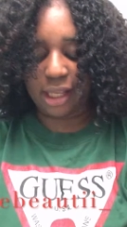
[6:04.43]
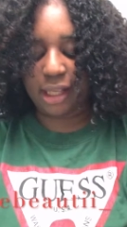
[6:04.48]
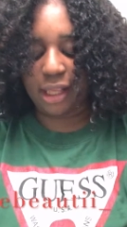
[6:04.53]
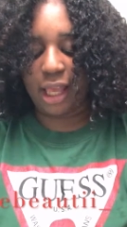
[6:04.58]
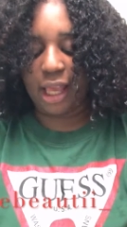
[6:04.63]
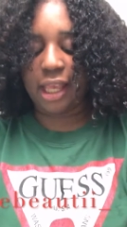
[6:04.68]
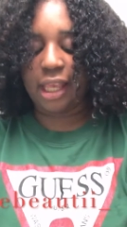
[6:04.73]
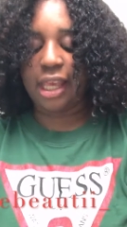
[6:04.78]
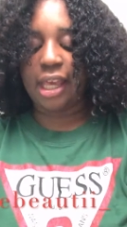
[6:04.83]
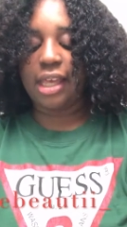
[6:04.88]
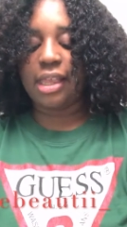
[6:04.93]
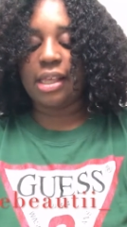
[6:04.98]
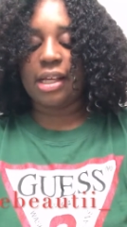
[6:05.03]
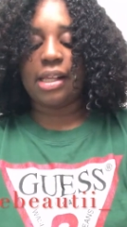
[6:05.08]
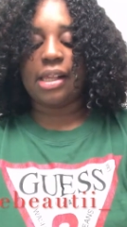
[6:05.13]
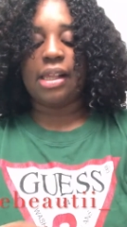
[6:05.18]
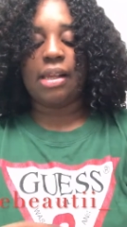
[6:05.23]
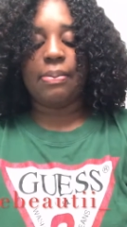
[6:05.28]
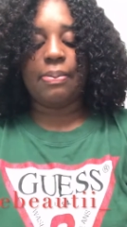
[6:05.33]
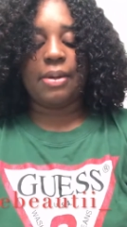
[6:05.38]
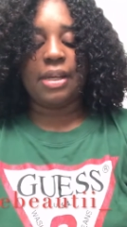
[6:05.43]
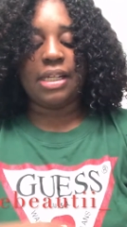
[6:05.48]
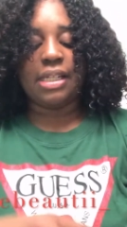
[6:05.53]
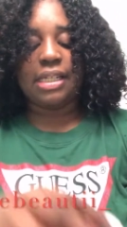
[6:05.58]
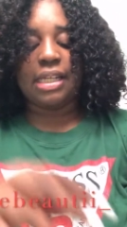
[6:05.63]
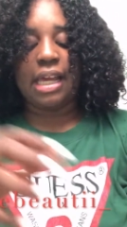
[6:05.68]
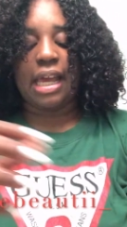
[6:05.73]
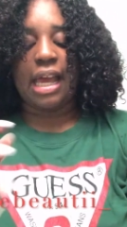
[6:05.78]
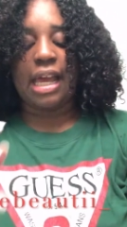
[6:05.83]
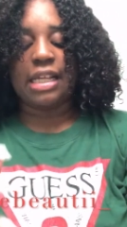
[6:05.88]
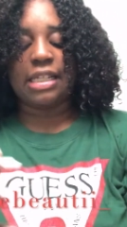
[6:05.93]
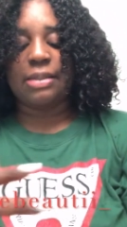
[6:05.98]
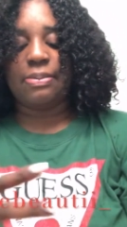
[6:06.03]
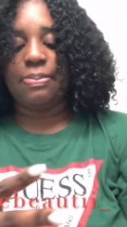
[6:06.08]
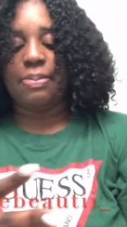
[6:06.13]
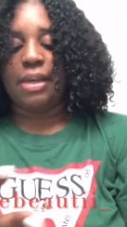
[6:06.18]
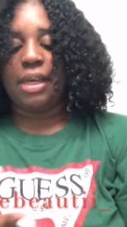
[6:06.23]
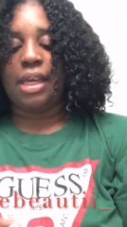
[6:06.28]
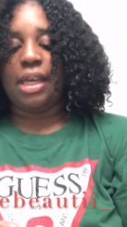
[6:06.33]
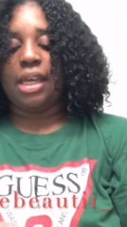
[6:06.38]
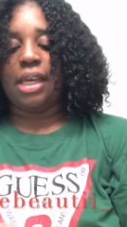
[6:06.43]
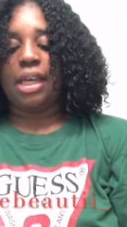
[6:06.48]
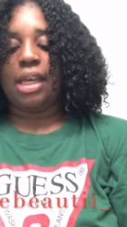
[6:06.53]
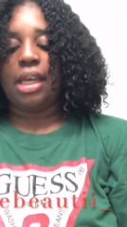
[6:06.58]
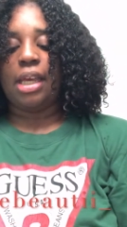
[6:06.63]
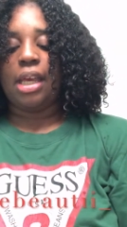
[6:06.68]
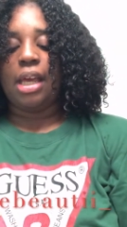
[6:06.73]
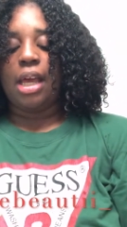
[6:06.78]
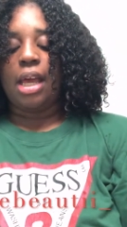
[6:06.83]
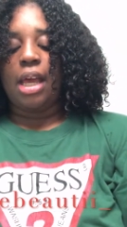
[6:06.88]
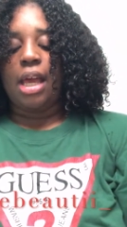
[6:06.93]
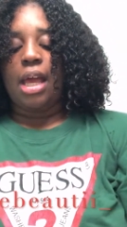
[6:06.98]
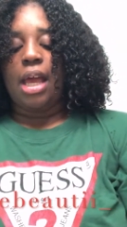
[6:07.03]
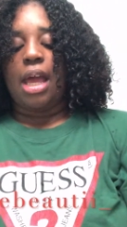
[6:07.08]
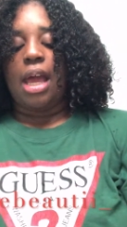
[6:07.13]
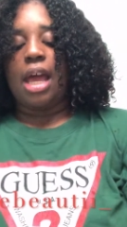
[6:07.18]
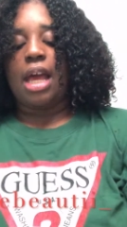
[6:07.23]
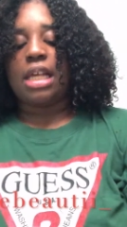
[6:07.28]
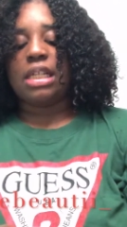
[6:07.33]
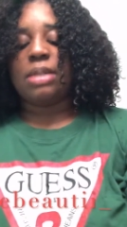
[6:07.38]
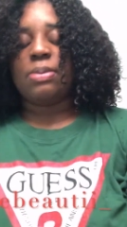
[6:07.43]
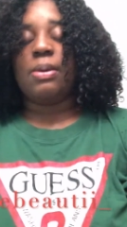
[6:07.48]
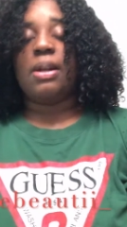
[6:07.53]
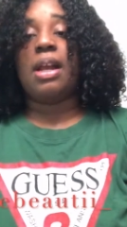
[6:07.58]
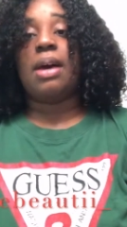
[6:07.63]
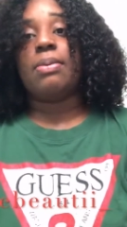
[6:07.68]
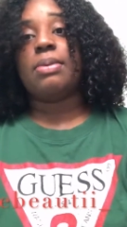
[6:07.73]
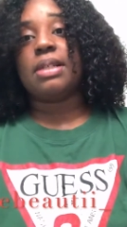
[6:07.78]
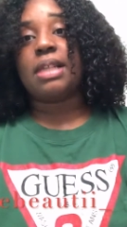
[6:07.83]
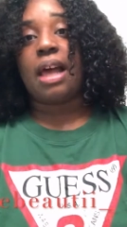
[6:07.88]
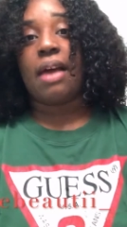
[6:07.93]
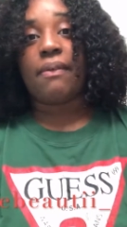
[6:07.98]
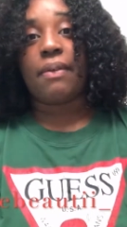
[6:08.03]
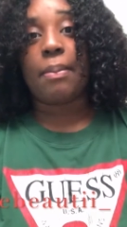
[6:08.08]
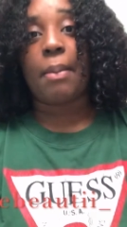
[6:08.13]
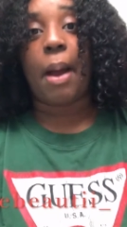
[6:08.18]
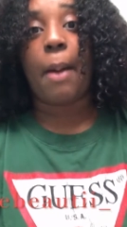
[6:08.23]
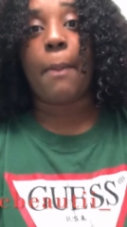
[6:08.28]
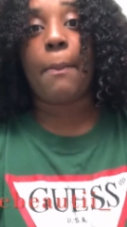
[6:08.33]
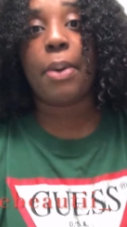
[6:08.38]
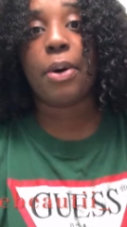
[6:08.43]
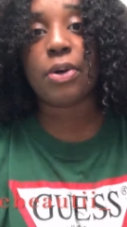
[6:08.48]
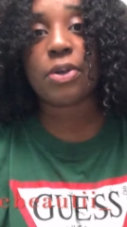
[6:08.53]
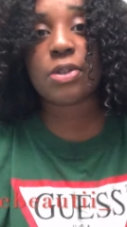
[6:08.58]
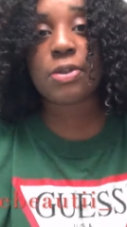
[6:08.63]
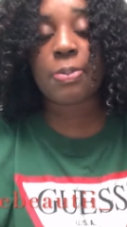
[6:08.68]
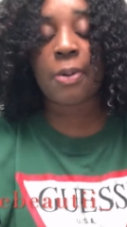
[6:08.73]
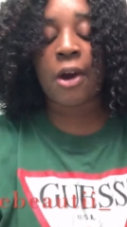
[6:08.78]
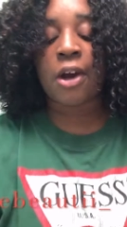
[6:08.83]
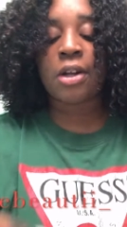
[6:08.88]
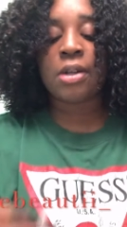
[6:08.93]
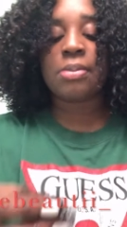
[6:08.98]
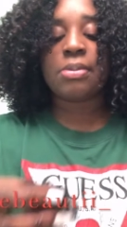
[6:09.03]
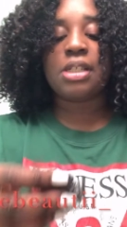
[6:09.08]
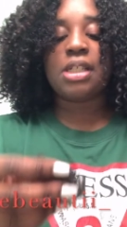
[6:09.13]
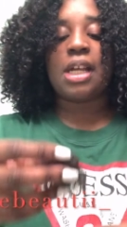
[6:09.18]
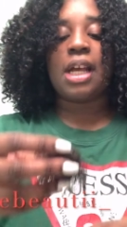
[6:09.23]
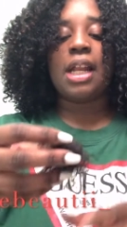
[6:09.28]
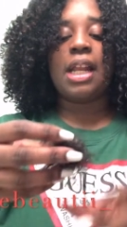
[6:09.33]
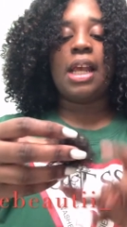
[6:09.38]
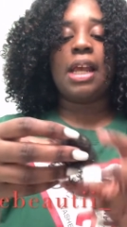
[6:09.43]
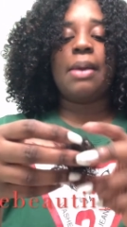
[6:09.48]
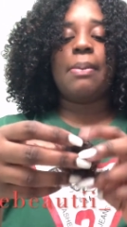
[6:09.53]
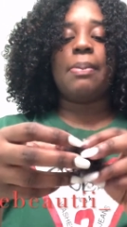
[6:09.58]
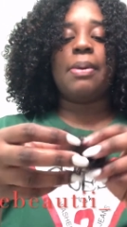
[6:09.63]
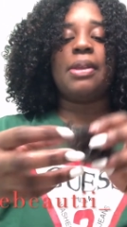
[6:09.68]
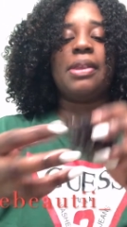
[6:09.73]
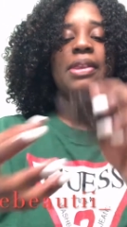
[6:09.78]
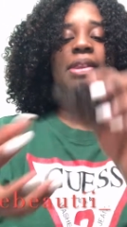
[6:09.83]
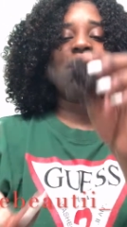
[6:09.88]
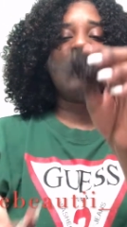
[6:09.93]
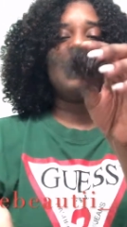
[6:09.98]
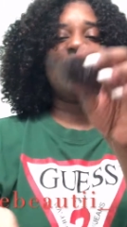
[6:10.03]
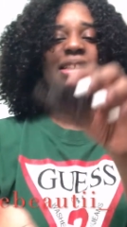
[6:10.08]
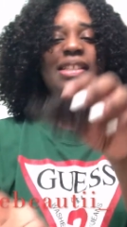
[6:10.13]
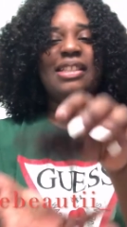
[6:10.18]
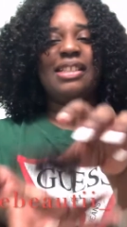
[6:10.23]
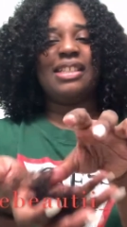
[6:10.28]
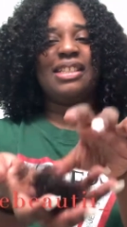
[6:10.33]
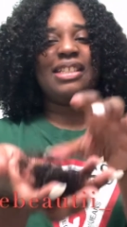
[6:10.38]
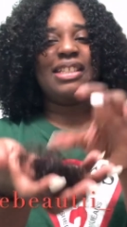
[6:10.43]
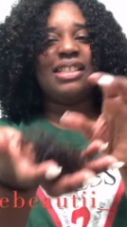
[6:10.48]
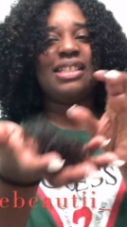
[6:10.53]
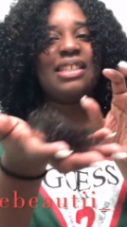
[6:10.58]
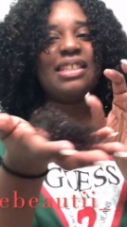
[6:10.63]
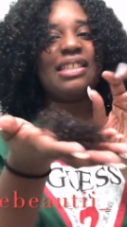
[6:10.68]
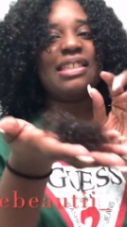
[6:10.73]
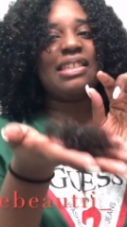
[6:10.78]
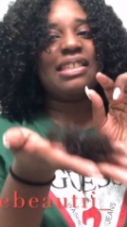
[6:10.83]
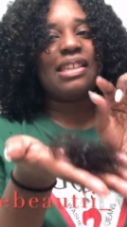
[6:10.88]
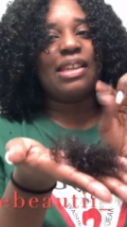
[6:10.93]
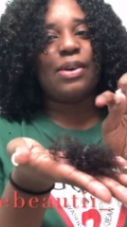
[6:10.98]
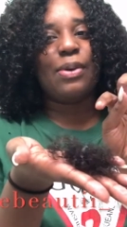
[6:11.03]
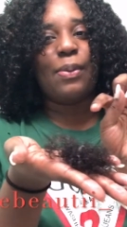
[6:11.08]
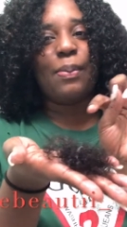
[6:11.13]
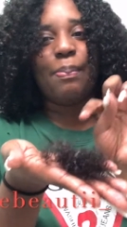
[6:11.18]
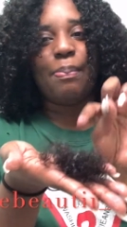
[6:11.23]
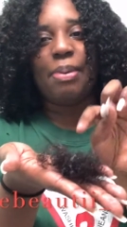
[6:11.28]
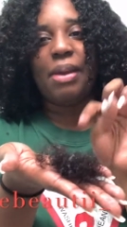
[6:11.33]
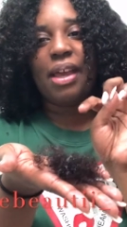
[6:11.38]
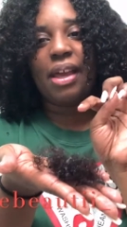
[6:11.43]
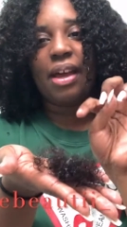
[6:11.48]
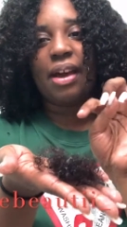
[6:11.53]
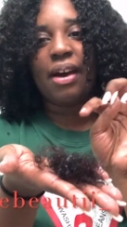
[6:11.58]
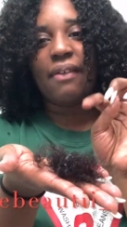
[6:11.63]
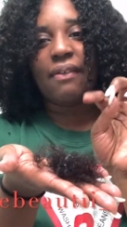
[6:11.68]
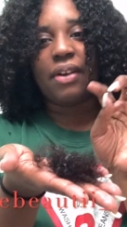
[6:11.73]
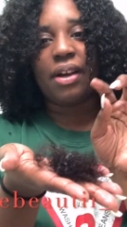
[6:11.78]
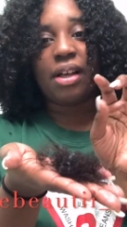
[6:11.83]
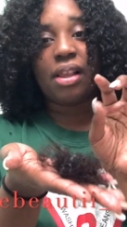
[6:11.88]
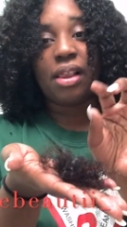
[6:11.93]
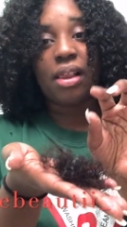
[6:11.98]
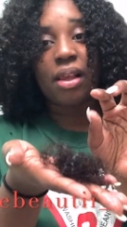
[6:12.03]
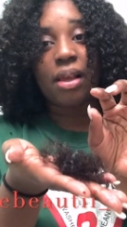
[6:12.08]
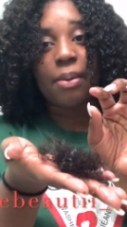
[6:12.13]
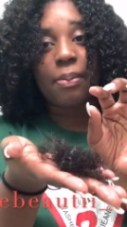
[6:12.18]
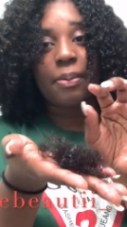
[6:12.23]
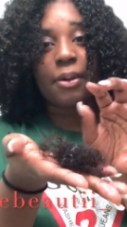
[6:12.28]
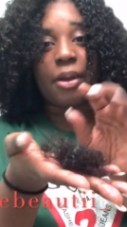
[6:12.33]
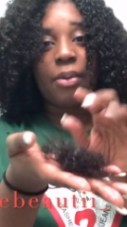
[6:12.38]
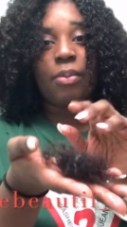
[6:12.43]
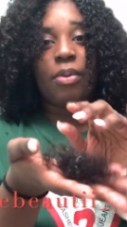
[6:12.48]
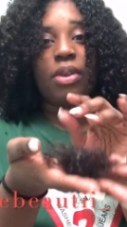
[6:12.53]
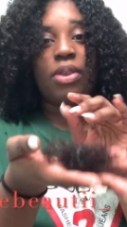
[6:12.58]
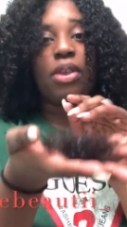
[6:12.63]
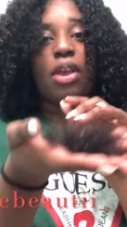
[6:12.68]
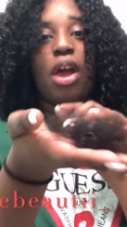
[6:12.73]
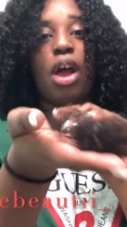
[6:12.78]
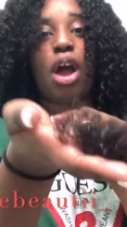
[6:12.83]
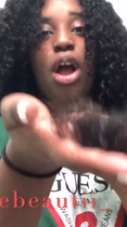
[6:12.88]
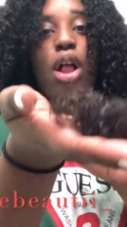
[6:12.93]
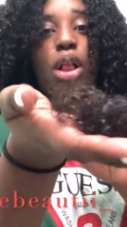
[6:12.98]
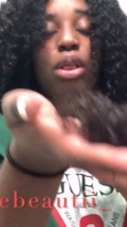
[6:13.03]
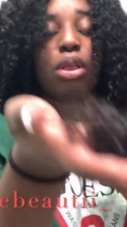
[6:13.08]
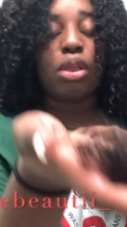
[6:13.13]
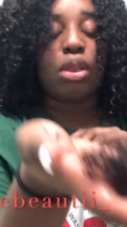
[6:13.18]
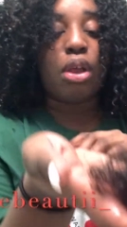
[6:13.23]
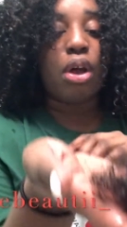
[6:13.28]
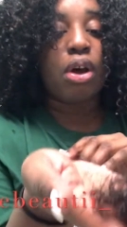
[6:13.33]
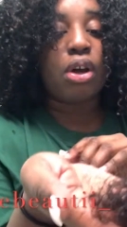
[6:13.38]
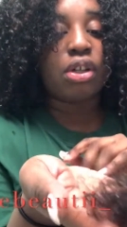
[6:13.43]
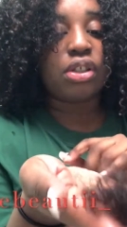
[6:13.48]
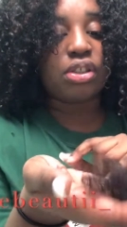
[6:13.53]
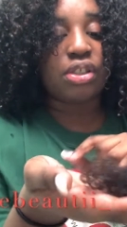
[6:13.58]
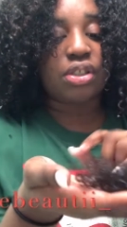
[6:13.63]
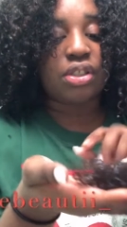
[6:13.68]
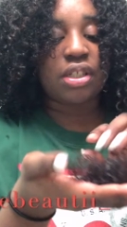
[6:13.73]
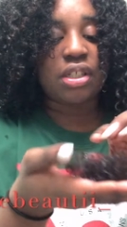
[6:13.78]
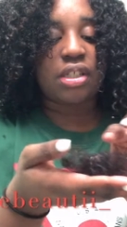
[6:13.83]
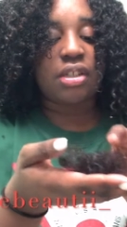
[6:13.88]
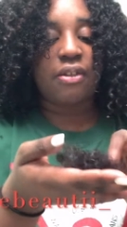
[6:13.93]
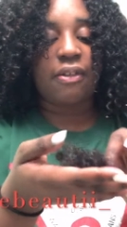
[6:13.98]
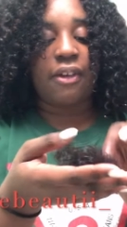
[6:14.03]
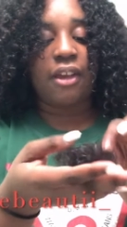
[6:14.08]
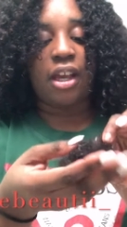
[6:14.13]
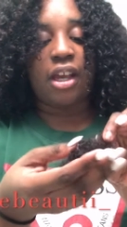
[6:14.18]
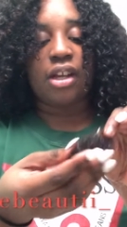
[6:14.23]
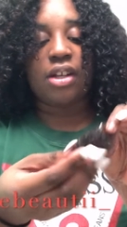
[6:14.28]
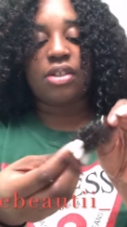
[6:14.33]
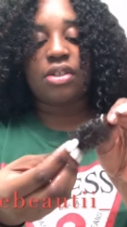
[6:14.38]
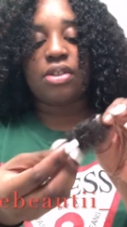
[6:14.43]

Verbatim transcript: Like, yeah, the clump isn't as big as when I was having my postpartum shedding, but this is still big of a clump and with long strands of hair.